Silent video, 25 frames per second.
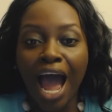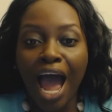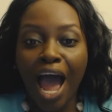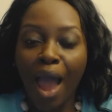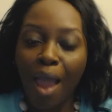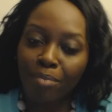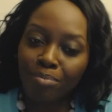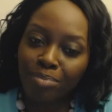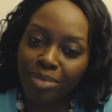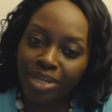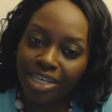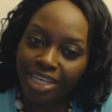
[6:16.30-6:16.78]

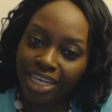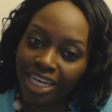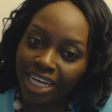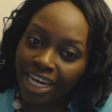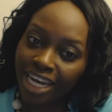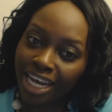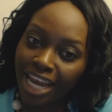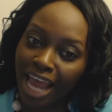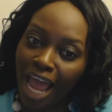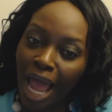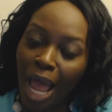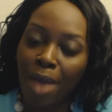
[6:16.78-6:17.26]
I'm
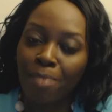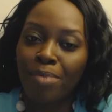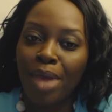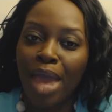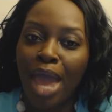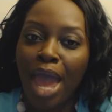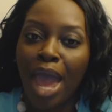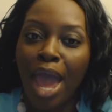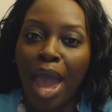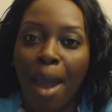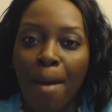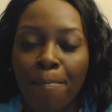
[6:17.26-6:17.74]
good. I'm
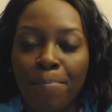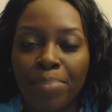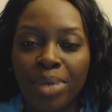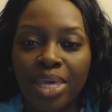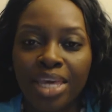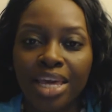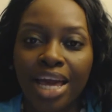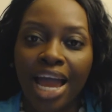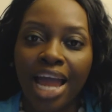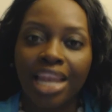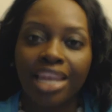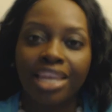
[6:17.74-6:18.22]

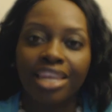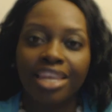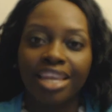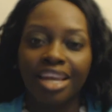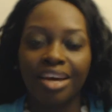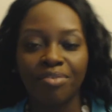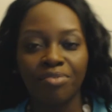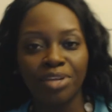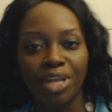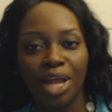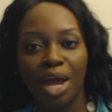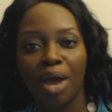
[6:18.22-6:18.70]
happy. I
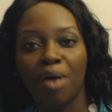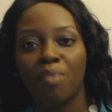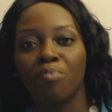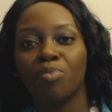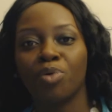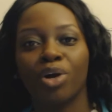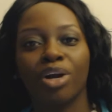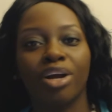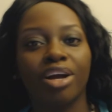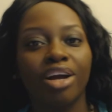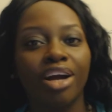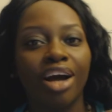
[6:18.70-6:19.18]
love it. I'm
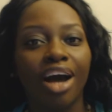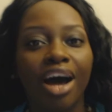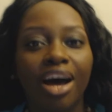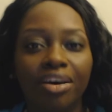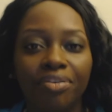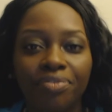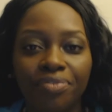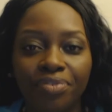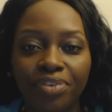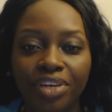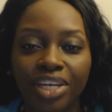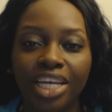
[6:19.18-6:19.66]
more
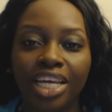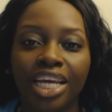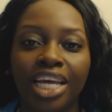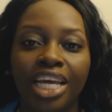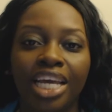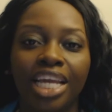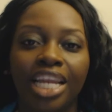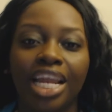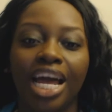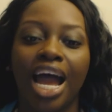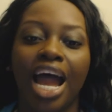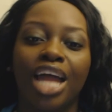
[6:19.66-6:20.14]

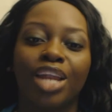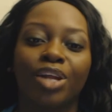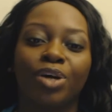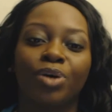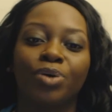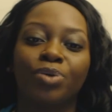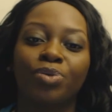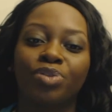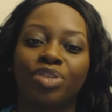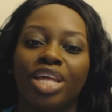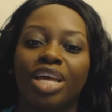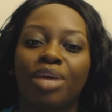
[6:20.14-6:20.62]
confident. I
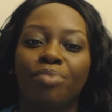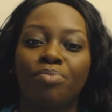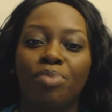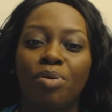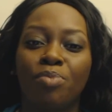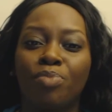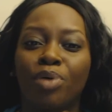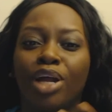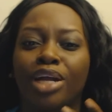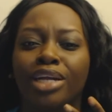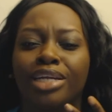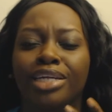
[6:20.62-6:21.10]
don't think
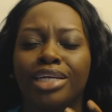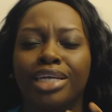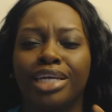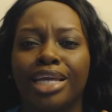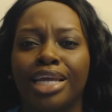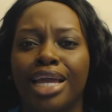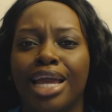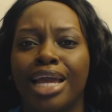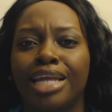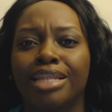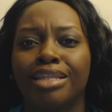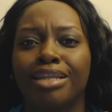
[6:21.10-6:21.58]
people are
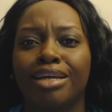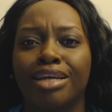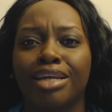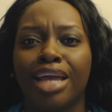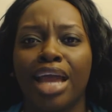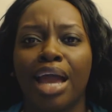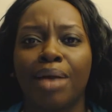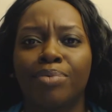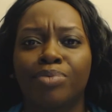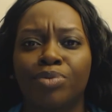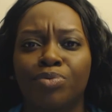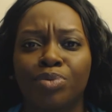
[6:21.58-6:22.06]
looking at the
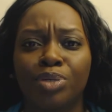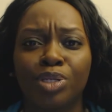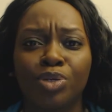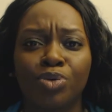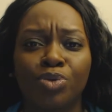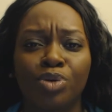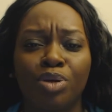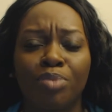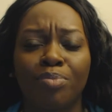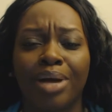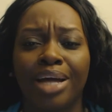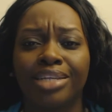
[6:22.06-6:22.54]
gaps
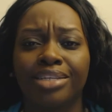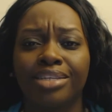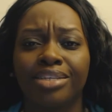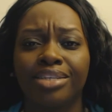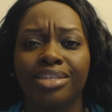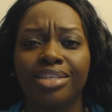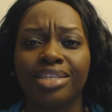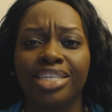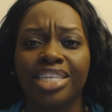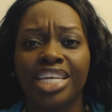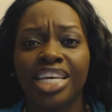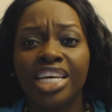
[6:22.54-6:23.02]
between my
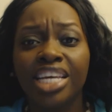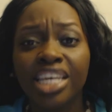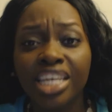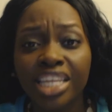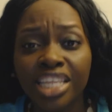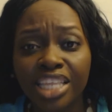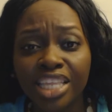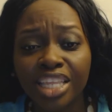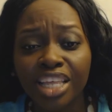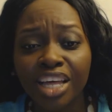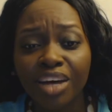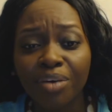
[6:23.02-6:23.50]

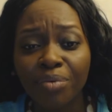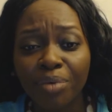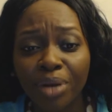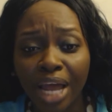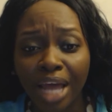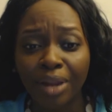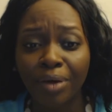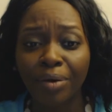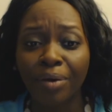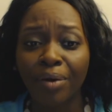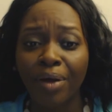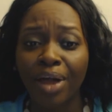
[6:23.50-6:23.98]
teeth when
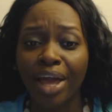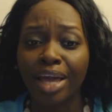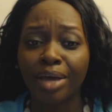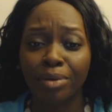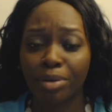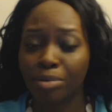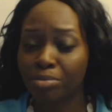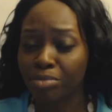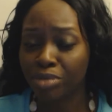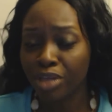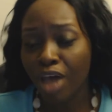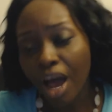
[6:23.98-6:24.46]

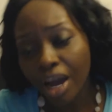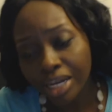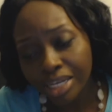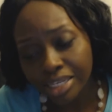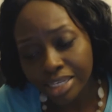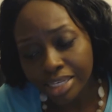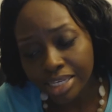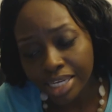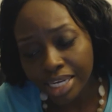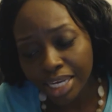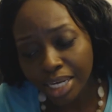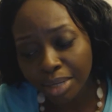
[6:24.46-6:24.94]
I'm
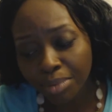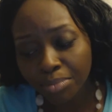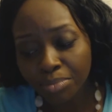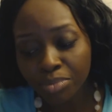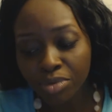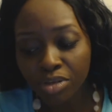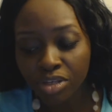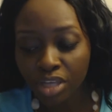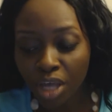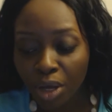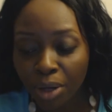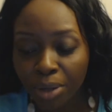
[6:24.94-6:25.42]
talking to them.
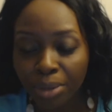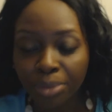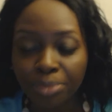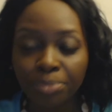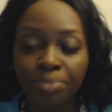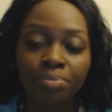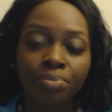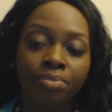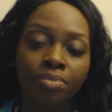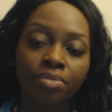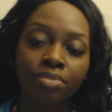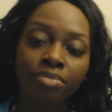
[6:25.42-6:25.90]

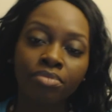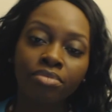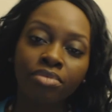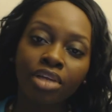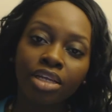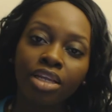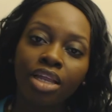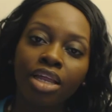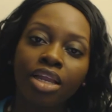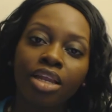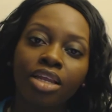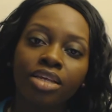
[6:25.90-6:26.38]
So,
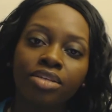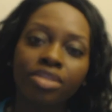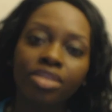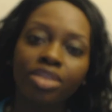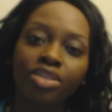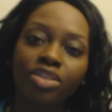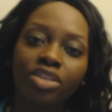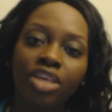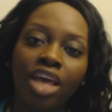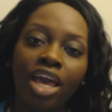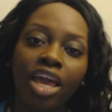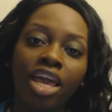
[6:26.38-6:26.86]
needless
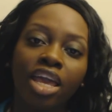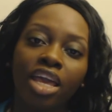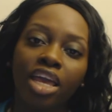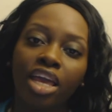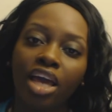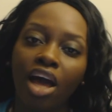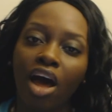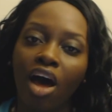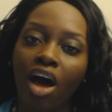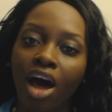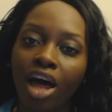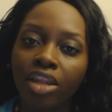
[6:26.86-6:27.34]
to say,
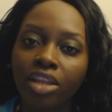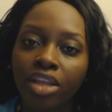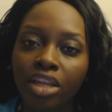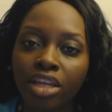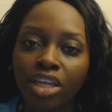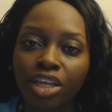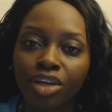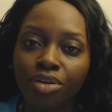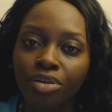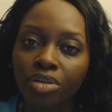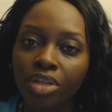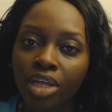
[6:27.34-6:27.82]
all the
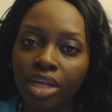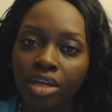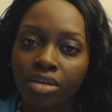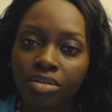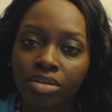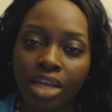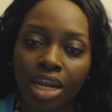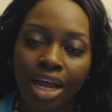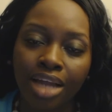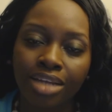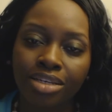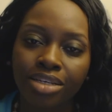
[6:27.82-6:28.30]
little
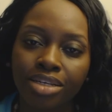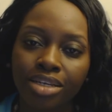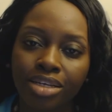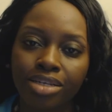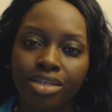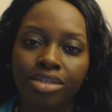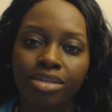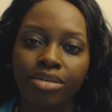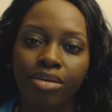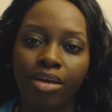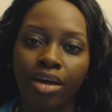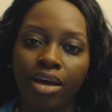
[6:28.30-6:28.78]
things that I
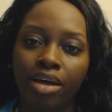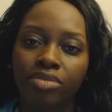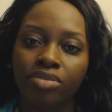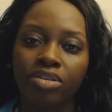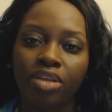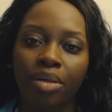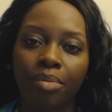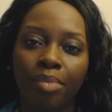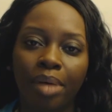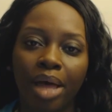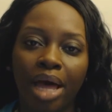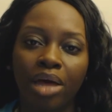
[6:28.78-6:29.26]
discussed
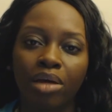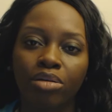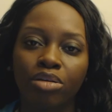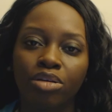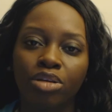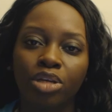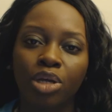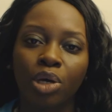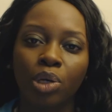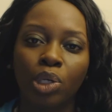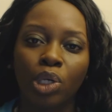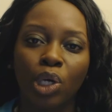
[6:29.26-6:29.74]
about,
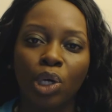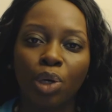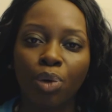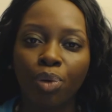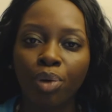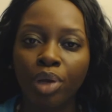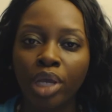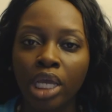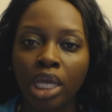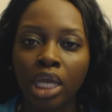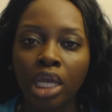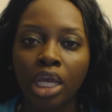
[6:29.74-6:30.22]

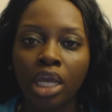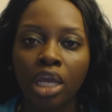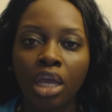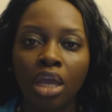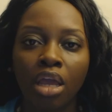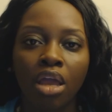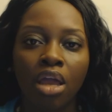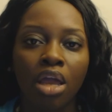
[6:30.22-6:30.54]
knowing,